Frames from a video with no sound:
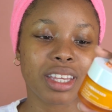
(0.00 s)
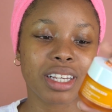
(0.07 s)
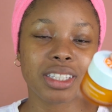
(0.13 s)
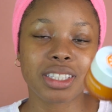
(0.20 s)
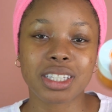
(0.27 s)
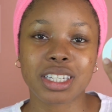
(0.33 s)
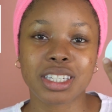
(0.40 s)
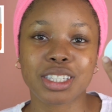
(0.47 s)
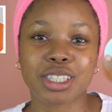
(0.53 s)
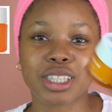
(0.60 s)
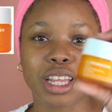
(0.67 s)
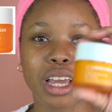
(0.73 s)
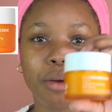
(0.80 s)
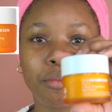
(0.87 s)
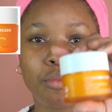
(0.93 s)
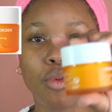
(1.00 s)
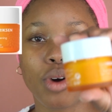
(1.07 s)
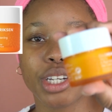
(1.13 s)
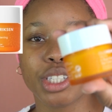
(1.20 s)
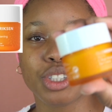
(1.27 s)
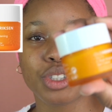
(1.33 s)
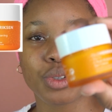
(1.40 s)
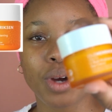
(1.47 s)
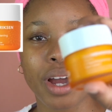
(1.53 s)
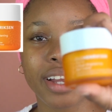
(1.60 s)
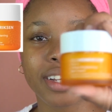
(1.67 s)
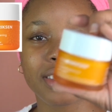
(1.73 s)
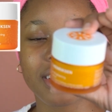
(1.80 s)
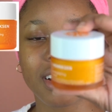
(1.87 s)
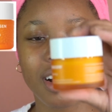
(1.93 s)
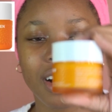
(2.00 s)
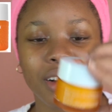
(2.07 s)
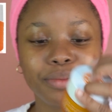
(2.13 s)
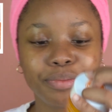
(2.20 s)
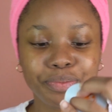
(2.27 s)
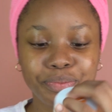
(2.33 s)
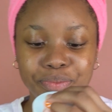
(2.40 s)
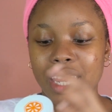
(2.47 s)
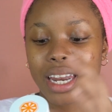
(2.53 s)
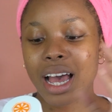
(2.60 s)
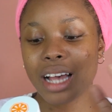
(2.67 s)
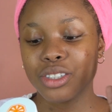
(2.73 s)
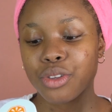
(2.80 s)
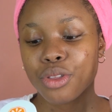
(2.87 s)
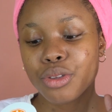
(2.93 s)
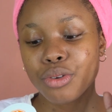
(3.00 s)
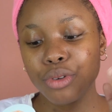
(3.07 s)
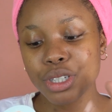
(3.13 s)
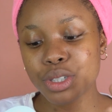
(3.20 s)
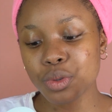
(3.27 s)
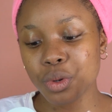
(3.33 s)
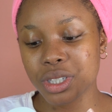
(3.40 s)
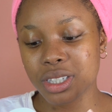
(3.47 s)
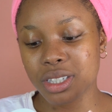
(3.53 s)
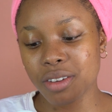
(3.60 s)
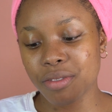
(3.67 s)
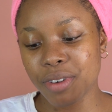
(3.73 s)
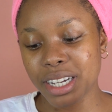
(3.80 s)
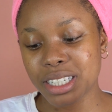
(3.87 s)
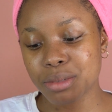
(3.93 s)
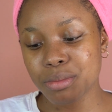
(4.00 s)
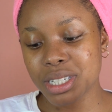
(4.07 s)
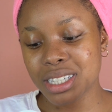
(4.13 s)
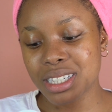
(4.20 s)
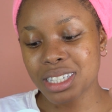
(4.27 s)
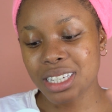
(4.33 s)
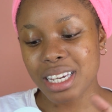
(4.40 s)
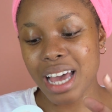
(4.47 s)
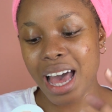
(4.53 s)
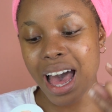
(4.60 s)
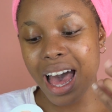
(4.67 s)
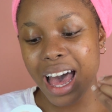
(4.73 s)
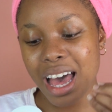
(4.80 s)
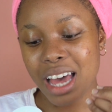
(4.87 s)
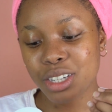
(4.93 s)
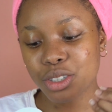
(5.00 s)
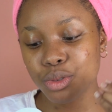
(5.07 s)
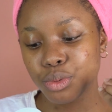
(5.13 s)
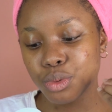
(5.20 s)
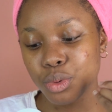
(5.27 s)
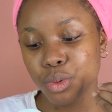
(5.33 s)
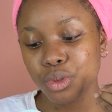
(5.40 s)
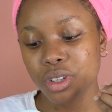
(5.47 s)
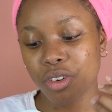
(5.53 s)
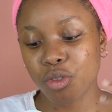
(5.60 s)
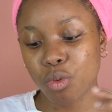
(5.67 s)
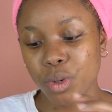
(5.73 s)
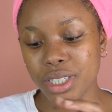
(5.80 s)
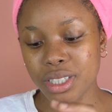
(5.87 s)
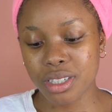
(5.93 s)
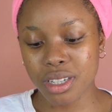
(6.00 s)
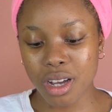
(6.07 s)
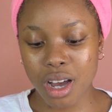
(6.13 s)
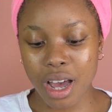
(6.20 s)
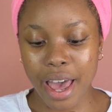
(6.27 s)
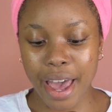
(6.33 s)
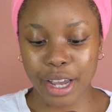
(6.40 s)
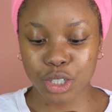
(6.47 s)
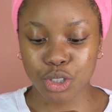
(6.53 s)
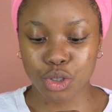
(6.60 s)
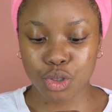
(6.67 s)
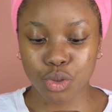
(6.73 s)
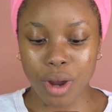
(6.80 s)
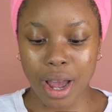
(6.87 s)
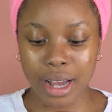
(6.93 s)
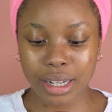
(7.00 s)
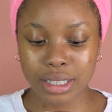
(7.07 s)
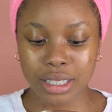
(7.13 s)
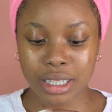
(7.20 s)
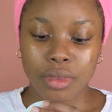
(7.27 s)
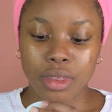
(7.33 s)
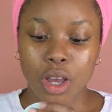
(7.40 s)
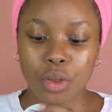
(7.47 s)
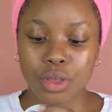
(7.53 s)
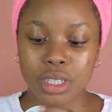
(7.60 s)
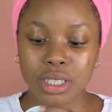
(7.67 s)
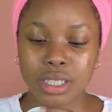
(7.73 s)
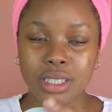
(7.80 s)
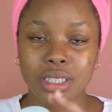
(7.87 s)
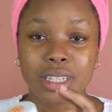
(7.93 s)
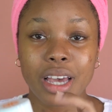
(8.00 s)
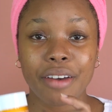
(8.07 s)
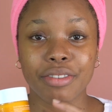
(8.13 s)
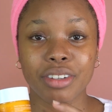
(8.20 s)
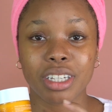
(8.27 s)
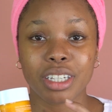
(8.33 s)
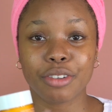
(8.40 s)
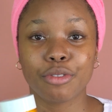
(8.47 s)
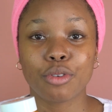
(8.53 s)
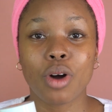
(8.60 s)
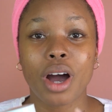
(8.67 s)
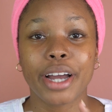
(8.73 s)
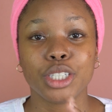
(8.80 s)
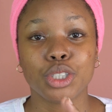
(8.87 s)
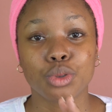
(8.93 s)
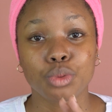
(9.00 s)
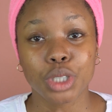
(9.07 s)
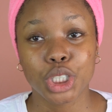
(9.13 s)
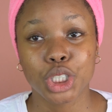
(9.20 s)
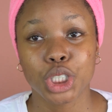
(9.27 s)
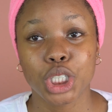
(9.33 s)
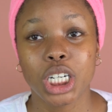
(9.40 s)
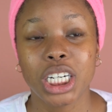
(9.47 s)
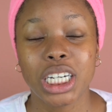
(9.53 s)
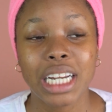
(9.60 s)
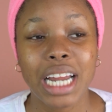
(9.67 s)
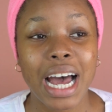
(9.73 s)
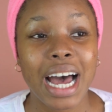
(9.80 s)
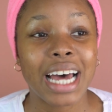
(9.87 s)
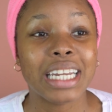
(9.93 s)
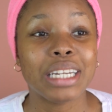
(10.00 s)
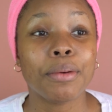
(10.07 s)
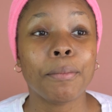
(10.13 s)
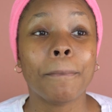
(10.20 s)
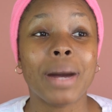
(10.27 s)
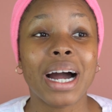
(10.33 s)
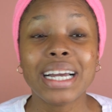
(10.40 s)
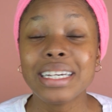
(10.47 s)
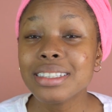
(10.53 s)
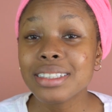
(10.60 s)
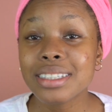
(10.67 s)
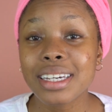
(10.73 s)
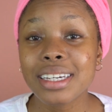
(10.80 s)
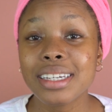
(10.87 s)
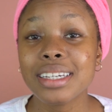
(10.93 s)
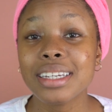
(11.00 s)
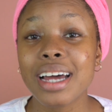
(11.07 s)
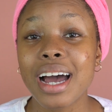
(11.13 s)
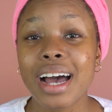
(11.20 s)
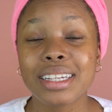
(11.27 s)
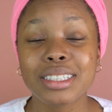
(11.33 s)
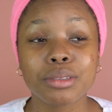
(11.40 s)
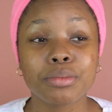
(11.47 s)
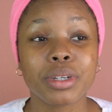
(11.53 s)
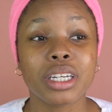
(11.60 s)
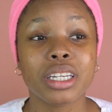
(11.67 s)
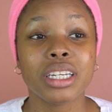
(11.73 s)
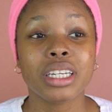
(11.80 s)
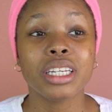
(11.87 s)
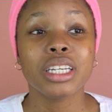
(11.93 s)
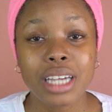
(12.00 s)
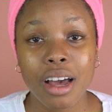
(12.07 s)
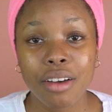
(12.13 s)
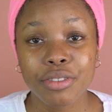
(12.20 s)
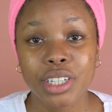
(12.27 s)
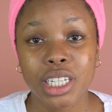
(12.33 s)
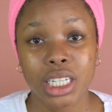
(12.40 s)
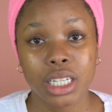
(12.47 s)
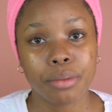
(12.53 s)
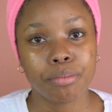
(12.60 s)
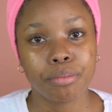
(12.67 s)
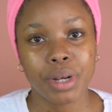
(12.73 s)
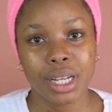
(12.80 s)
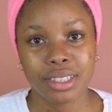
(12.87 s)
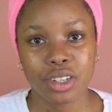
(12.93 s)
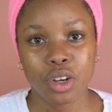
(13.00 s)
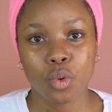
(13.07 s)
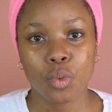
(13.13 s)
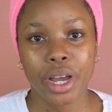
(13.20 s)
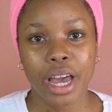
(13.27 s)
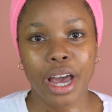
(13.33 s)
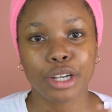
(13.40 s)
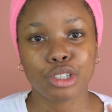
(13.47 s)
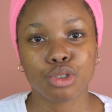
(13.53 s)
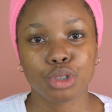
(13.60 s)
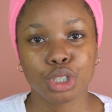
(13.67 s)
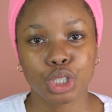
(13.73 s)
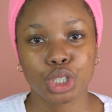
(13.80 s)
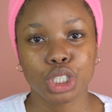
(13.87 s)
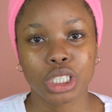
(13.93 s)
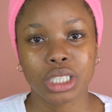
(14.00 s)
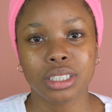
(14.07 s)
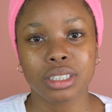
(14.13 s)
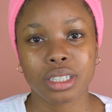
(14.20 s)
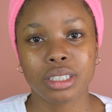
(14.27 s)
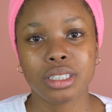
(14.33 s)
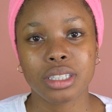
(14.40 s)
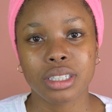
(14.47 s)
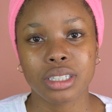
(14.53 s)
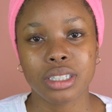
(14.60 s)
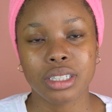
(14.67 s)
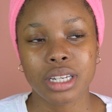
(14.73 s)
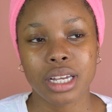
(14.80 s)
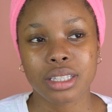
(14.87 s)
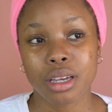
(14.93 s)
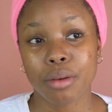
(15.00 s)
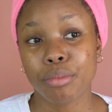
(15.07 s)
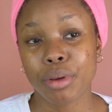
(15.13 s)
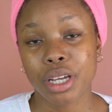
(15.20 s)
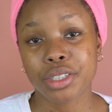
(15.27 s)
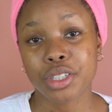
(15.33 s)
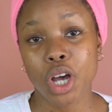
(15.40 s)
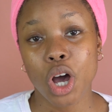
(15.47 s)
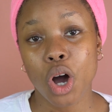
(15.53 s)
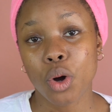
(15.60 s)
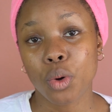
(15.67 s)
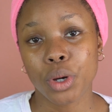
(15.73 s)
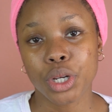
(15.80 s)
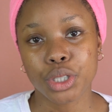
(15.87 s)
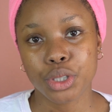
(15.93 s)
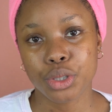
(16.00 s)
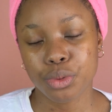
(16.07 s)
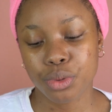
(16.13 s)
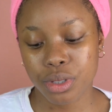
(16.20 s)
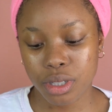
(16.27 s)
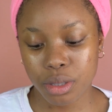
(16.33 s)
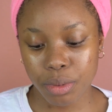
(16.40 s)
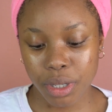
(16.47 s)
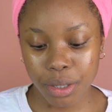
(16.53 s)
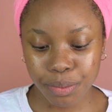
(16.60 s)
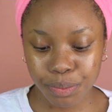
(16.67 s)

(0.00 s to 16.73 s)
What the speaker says: This is their moisturizer. It has 3 sources of vitamin C and rose of winter extract. Now this is definitely for hydration, and my skin has been definitely better where hydration is concerned as compared to how it used to be.